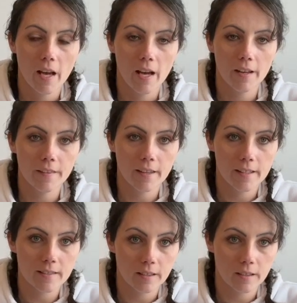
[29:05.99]
and their
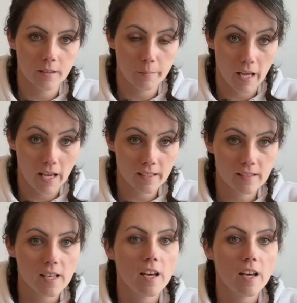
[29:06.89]
son Max,